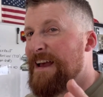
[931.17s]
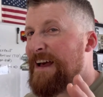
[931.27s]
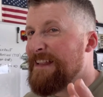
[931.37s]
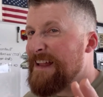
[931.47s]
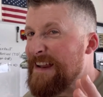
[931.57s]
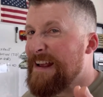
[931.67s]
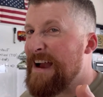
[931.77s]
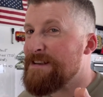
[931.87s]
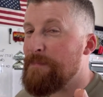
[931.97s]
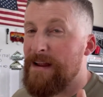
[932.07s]
A lot of
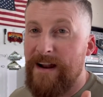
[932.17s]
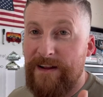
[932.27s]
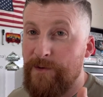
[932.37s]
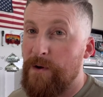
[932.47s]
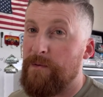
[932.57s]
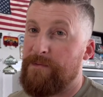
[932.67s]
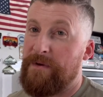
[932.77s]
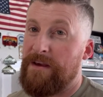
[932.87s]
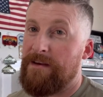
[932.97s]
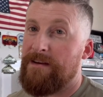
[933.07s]
guys might not agree with
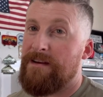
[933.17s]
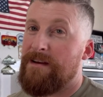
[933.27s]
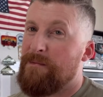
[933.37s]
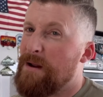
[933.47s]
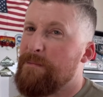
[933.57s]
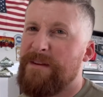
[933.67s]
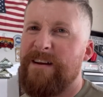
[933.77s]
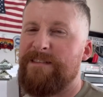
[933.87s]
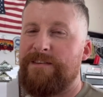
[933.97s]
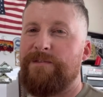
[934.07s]
me, but I'm
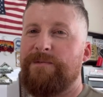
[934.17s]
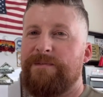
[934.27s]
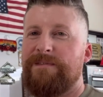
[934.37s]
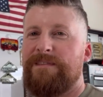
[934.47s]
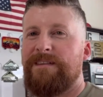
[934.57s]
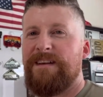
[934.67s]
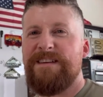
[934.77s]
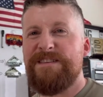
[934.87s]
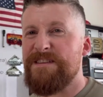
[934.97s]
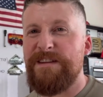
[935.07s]
telling you,
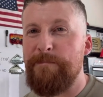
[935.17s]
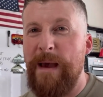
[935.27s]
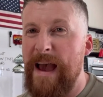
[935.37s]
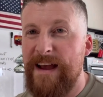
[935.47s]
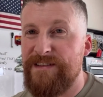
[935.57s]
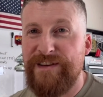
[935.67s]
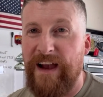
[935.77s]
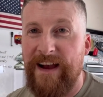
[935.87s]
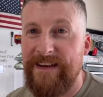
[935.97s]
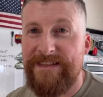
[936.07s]
it's just a badge,
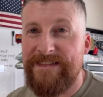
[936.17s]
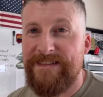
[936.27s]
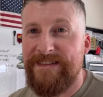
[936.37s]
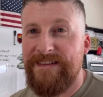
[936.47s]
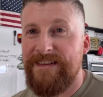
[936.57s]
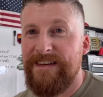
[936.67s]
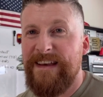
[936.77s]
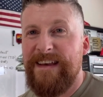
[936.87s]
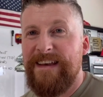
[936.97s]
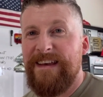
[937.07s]
guys.
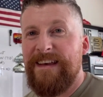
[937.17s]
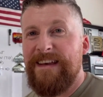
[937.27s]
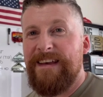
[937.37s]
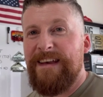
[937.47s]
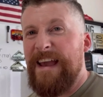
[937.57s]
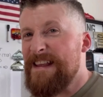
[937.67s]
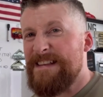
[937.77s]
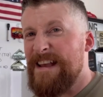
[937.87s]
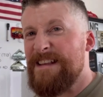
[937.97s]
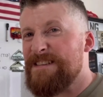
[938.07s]

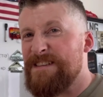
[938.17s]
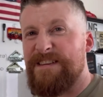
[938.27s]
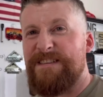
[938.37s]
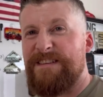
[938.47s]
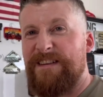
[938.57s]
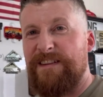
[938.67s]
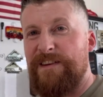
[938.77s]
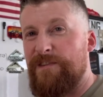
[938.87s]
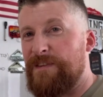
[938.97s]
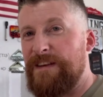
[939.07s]
It's just
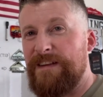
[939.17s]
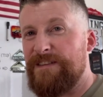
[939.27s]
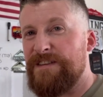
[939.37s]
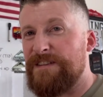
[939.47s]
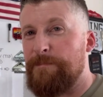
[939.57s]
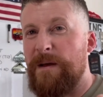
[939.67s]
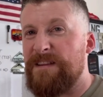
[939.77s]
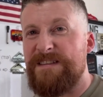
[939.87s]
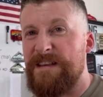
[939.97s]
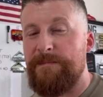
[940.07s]
clearly just about
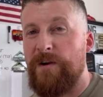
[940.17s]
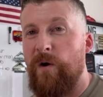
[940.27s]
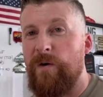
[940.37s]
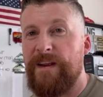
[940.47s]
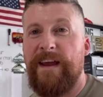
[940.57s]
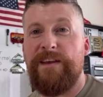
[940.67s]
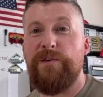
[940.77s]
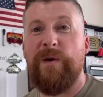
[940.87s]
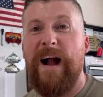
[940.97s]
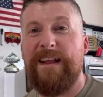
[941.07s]
the same car. Yeah,
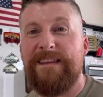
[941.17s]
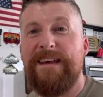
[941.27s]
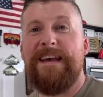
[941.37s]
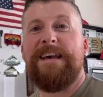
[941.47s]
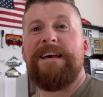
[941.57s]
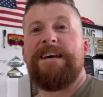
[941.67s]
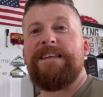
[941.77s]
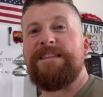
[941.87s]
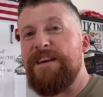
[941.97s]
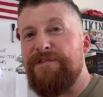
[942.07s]
you got
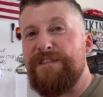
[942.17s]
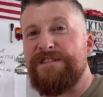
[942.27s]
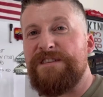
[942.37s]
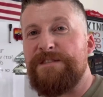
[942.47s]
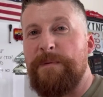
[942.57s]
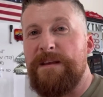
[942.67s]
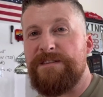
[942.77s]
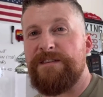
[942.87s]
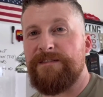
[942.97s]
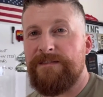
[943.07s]
different
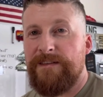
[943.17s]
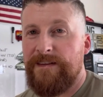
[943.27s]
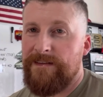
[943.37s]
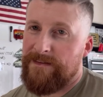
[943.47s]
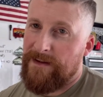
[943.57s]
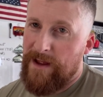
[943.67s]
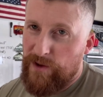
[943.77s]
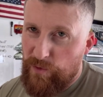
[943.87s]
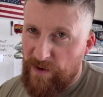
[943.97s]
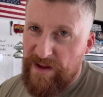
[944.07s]
suspension.
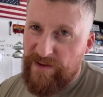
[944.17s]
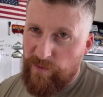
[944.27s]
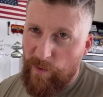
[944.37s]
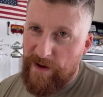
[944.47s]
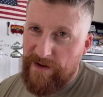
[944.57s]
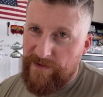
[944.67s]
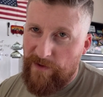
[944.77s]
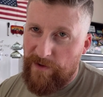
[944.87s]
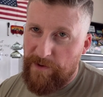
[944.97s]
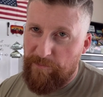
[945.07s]
2020
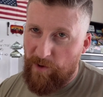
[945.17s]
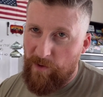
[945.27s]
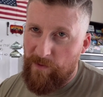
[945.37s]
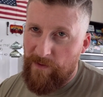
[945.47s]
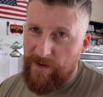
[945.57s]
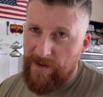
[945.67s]
TRD Pro.